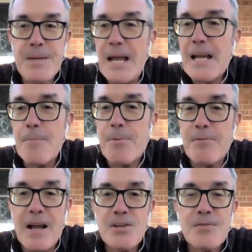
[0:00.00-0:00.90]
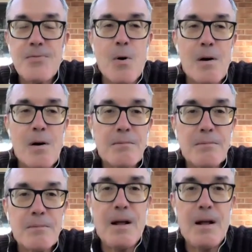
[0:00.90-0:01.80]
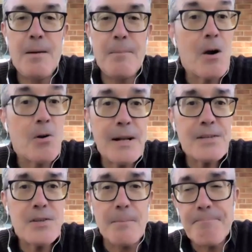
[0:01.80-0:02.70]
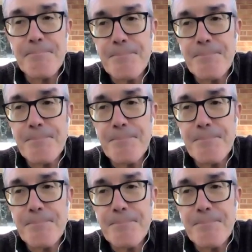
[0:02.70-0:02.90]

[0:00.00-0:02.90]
daycare providers for um, our grandson.